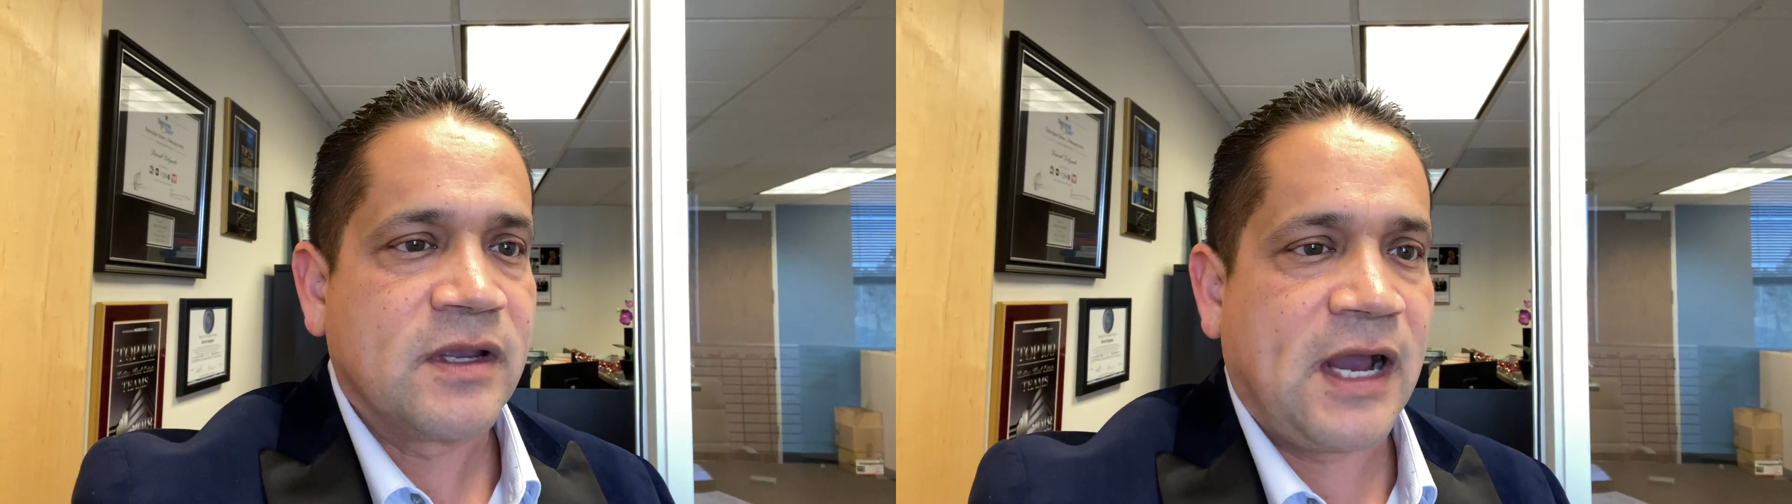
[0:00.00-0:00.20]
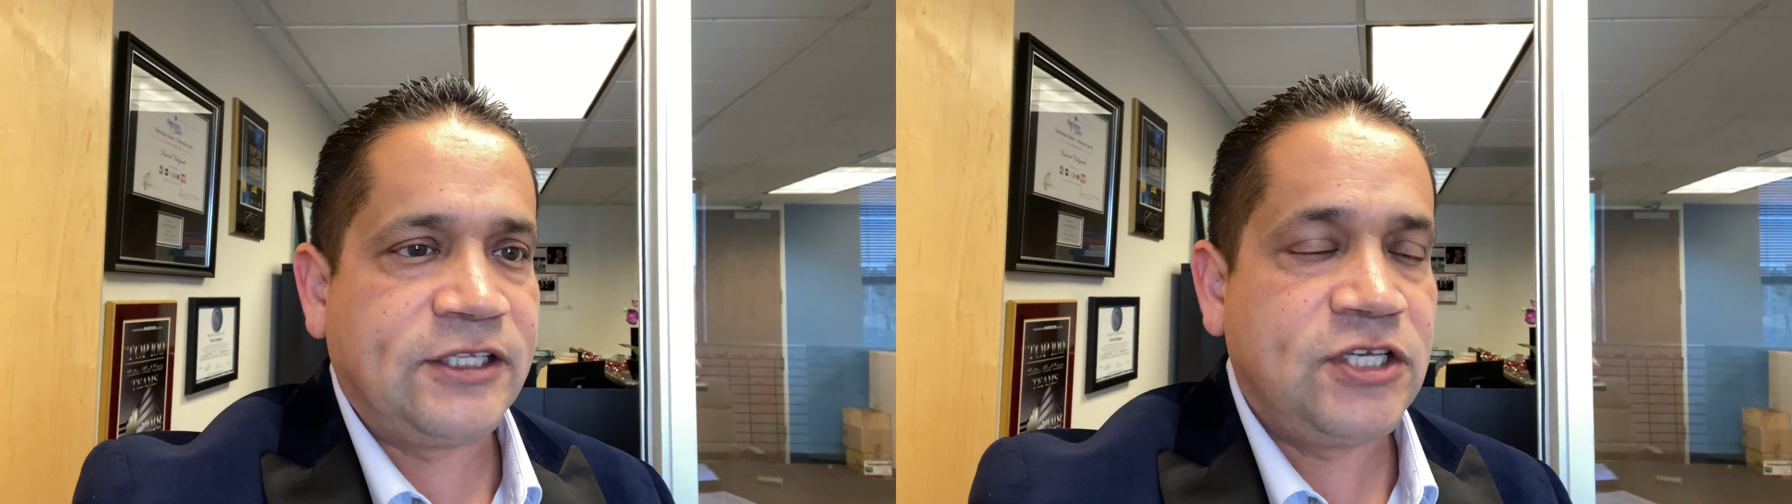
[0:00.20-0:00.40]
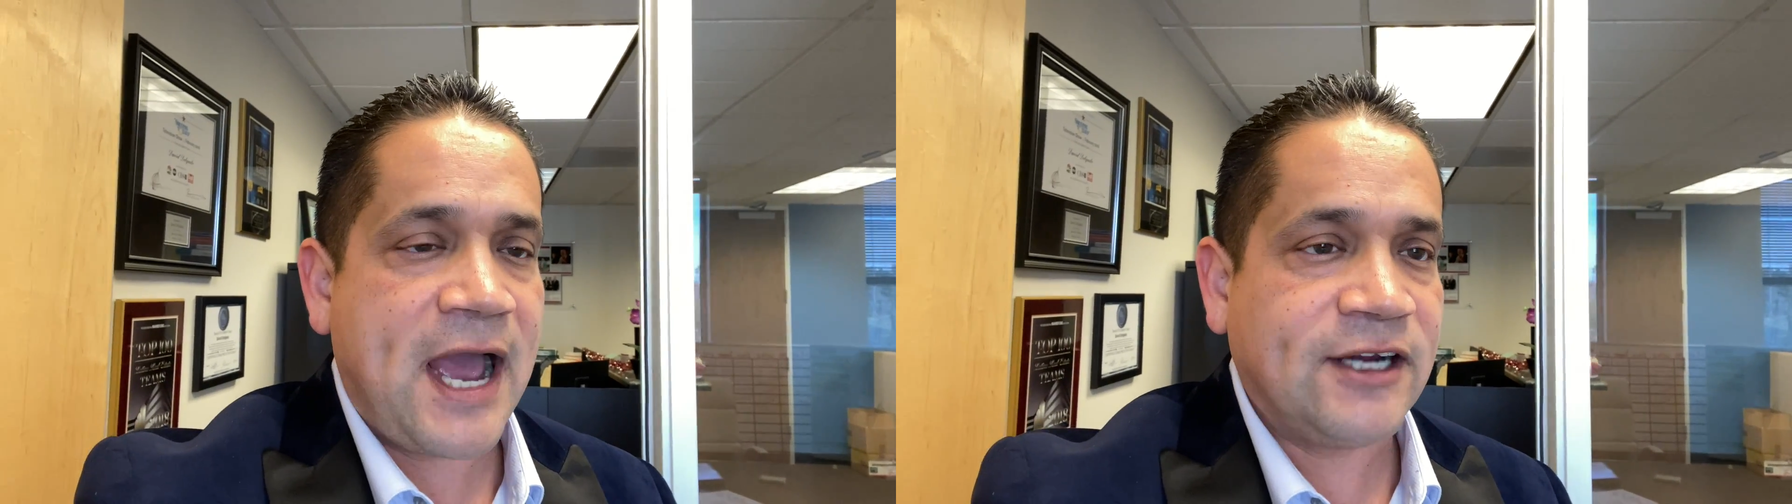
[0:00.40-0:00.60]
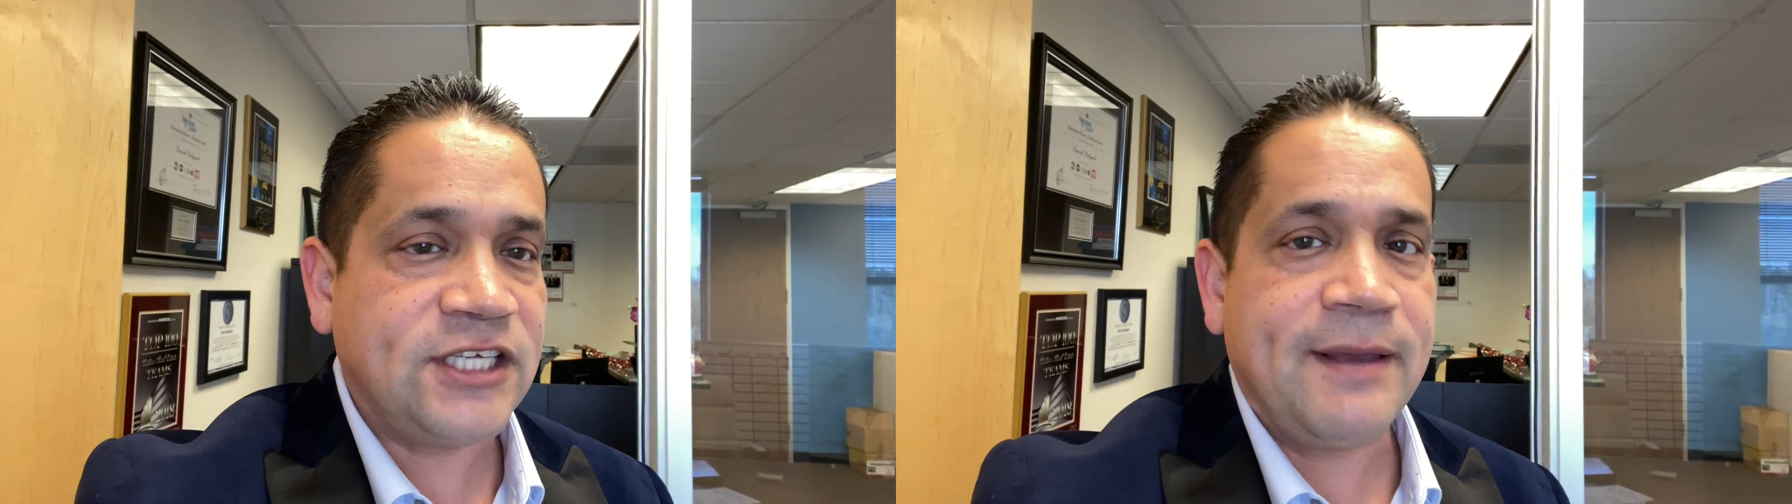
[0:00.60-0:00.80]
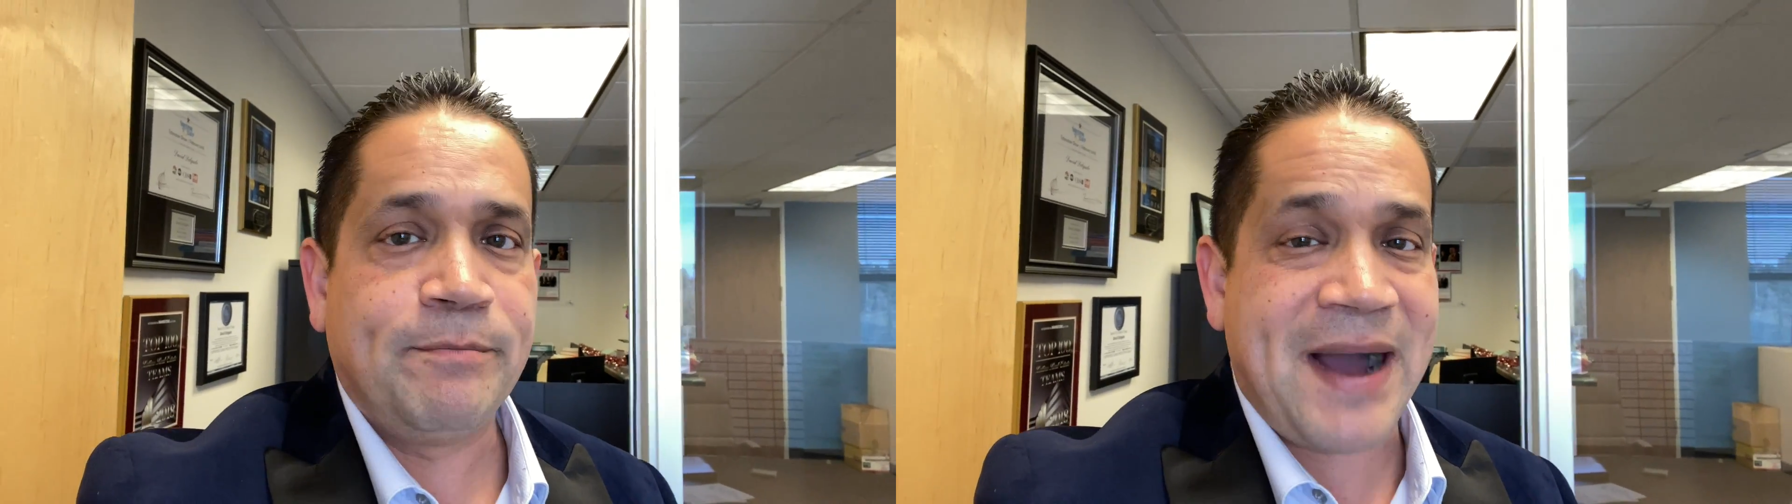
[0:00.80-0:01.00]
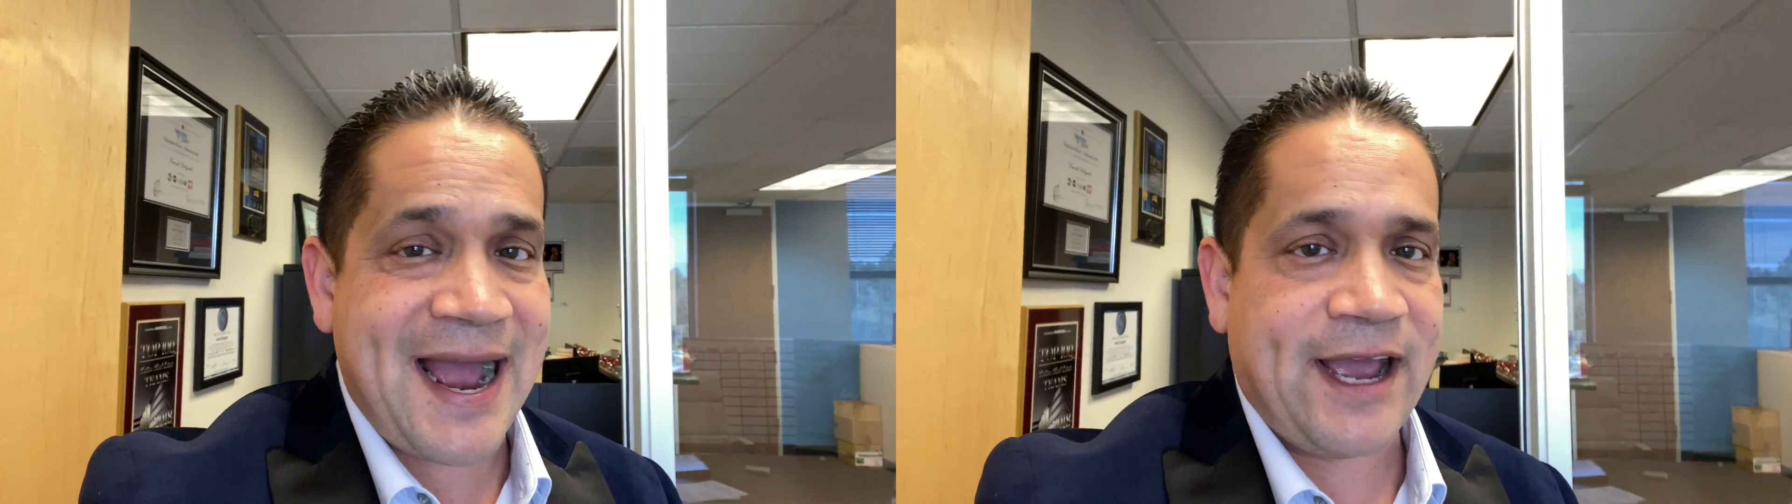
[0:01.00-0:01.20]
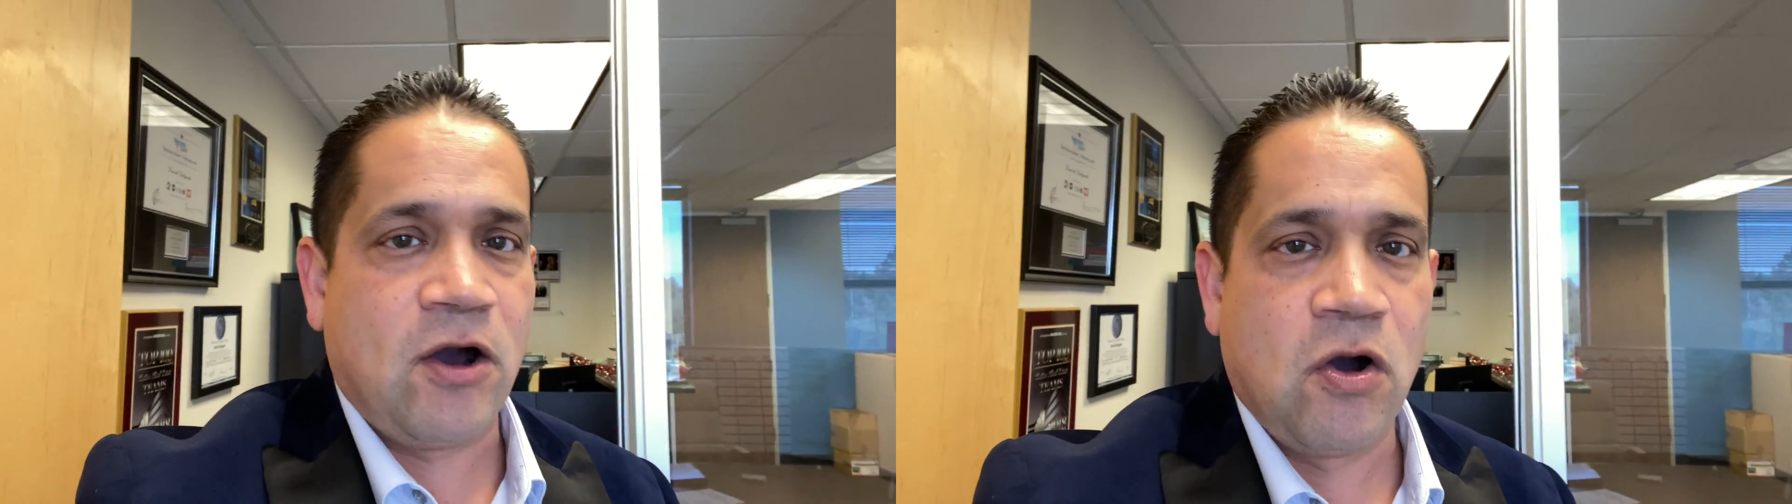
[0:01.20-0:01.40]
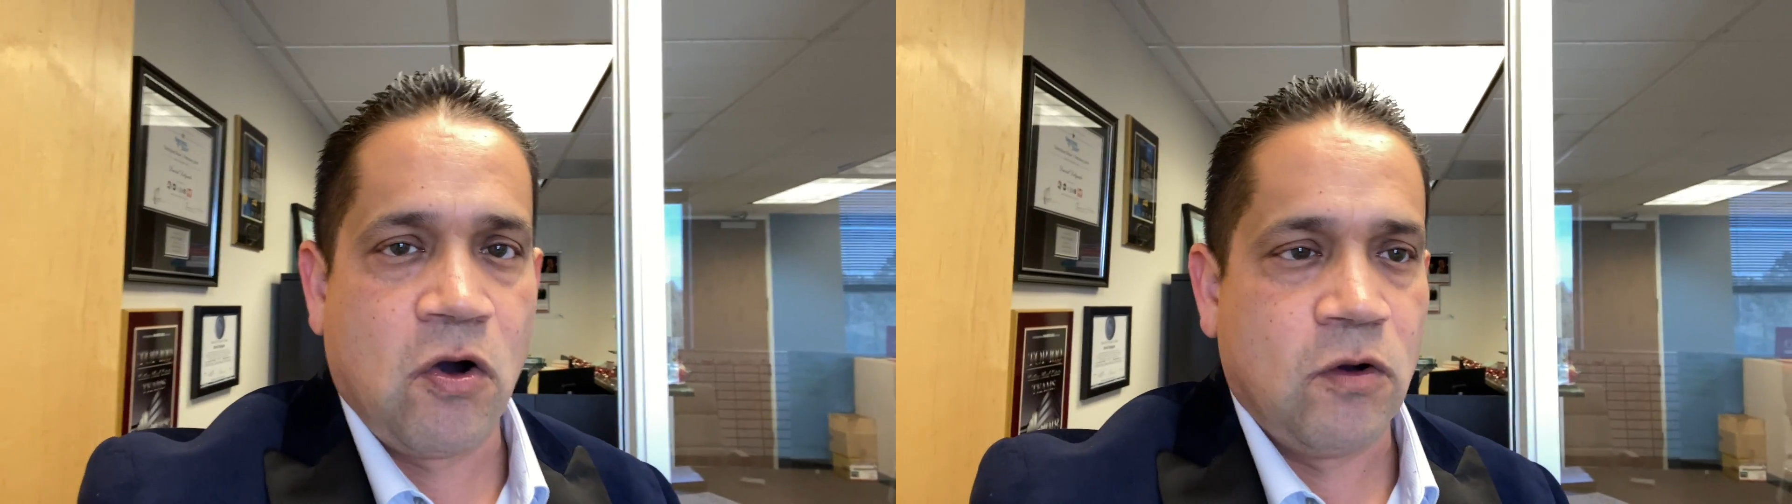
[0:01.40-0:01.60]
To actually buy a
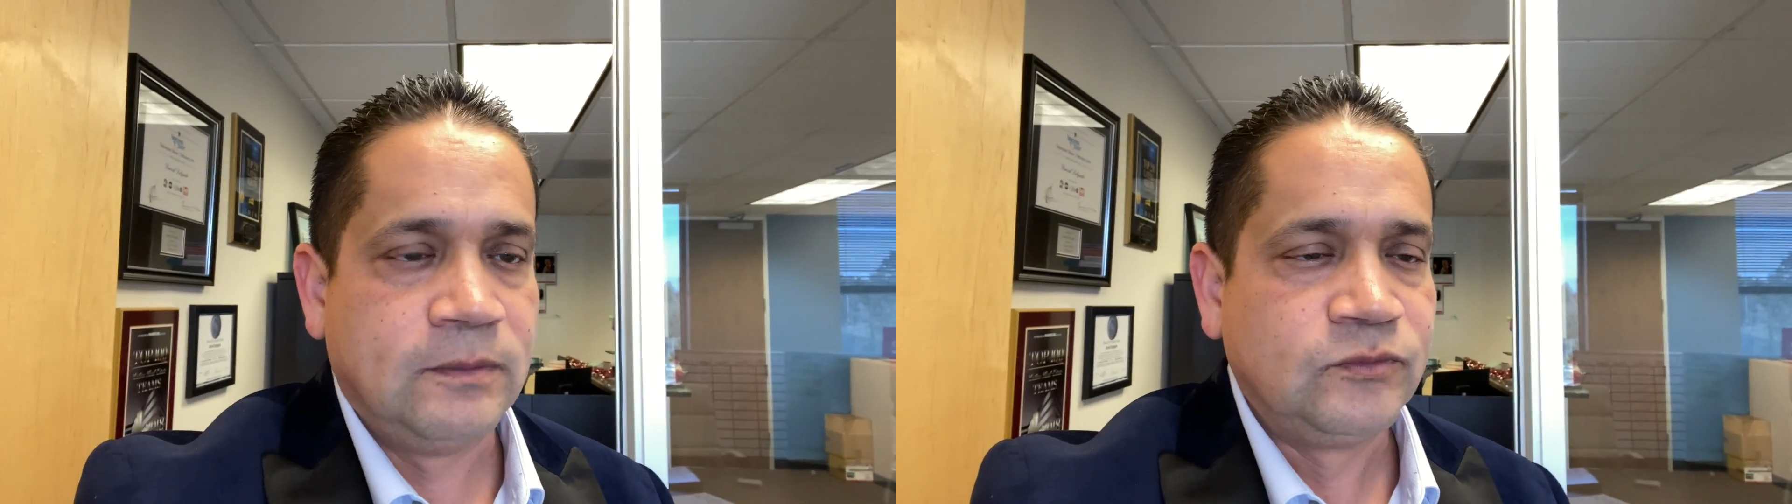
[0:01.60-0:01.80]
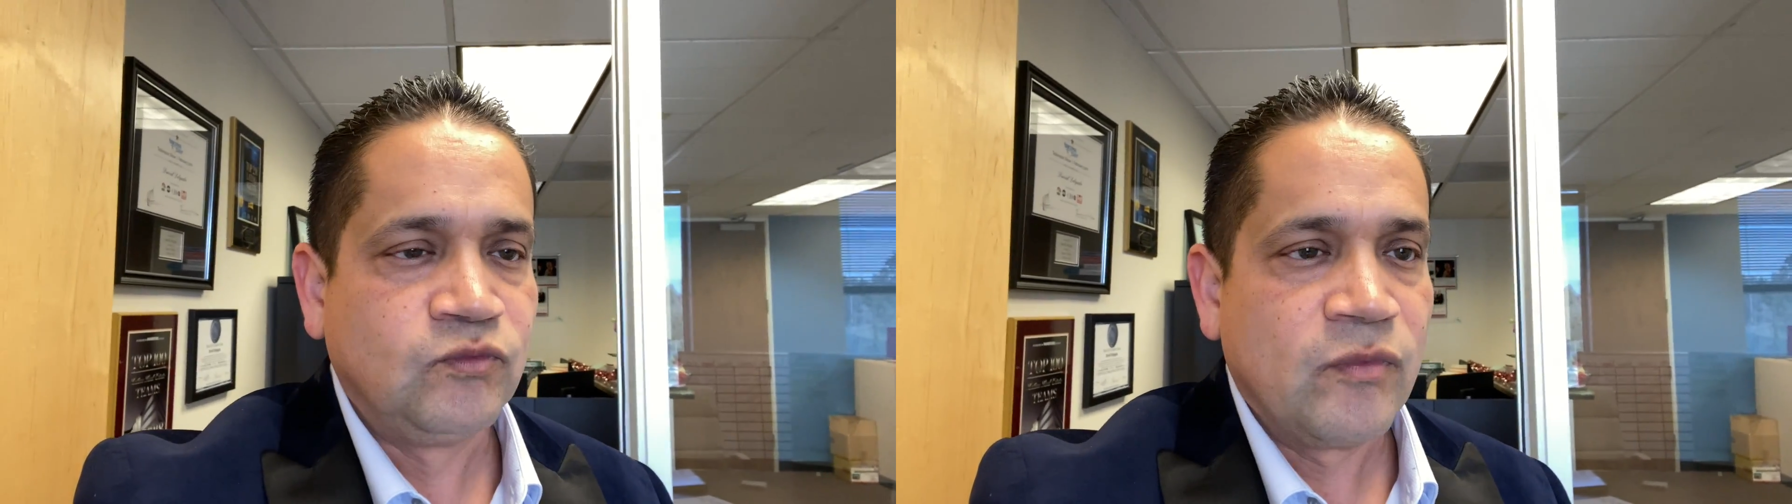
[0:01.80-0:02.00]
home,